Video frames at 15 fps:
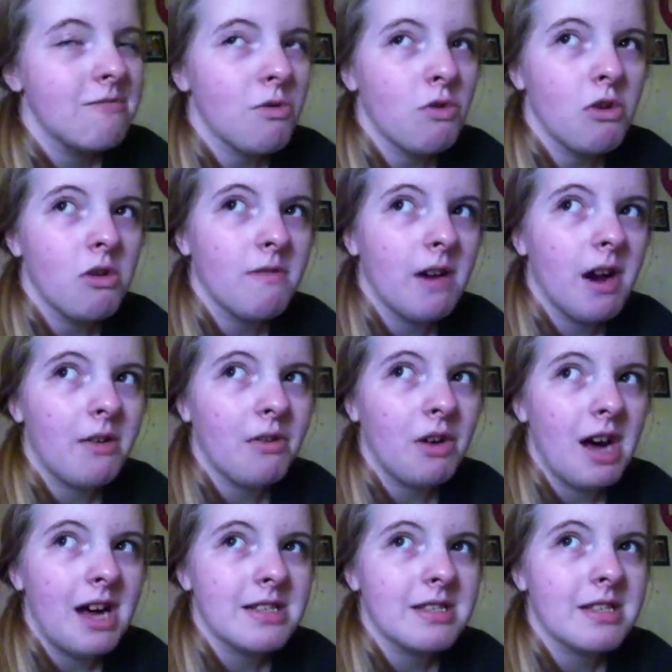four or five
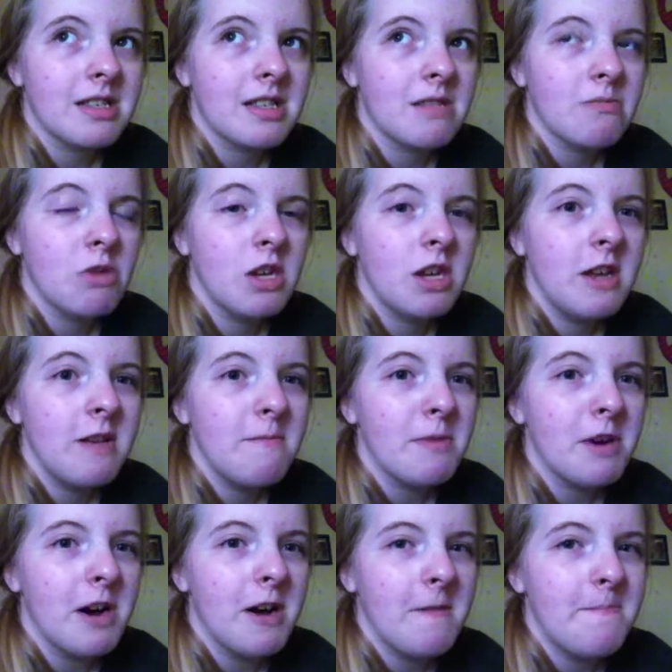classes this morning,
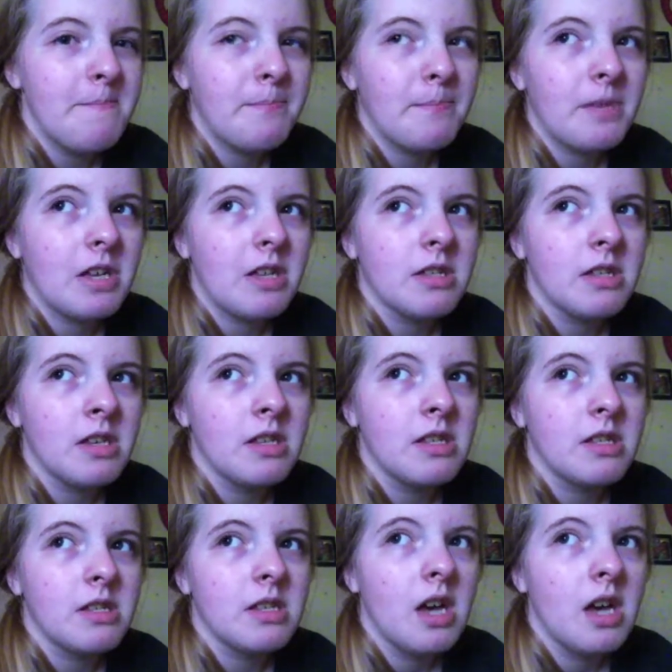but since